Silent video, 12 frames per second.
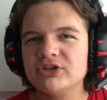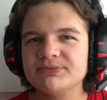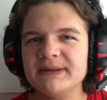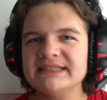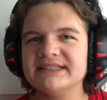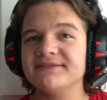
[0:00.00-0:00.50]

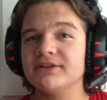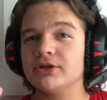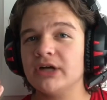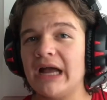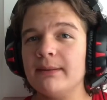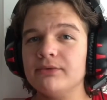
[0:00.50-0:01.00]
means if the
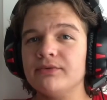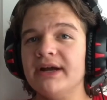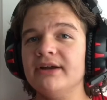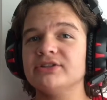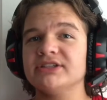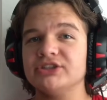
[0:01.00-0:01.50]
comic
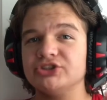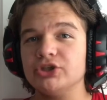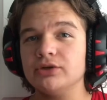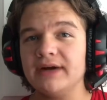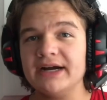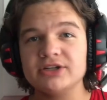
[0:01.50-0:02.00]
writers and the
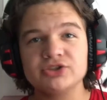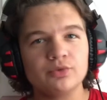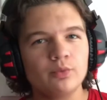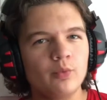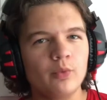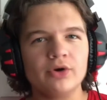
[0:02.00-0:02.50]
show writers
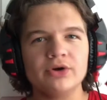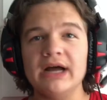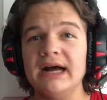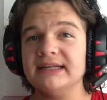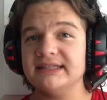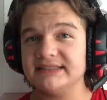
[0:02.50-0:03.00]
were
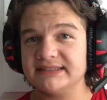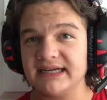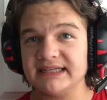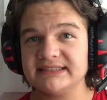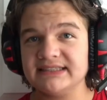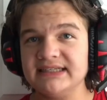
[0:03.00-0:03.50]
not
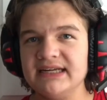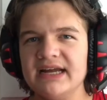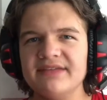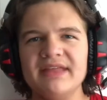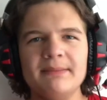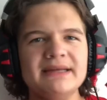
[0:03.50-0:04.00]
discussing,
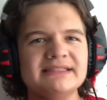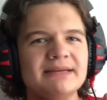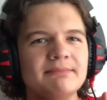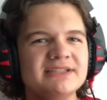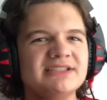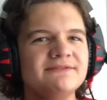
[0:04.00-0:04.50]
that means they
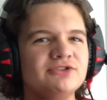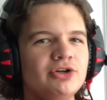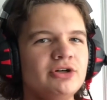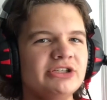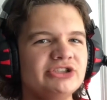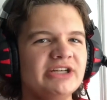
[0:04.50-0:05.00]
must have
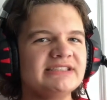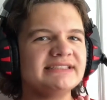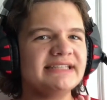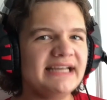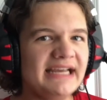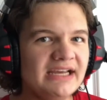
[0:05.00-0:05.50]
turned
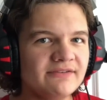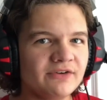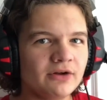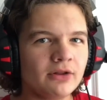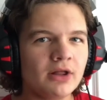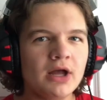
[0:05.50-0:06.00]
Jason
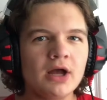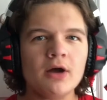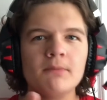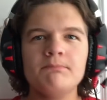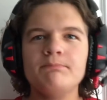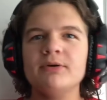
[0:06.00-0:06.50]
evil
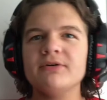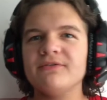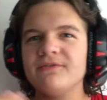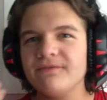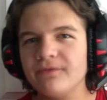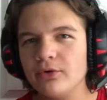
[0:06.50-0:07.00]

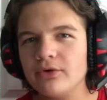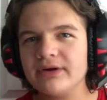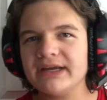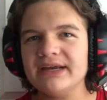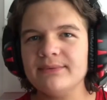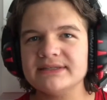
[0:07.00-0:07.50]
before
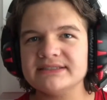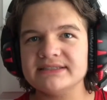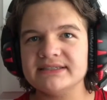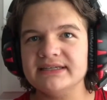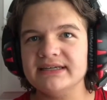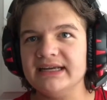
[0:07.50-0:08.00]
he was
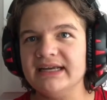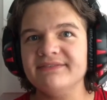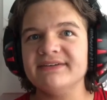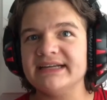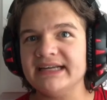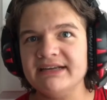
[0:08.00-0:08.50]

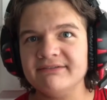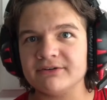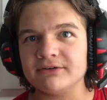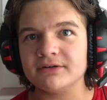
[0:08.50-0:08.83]
even evil.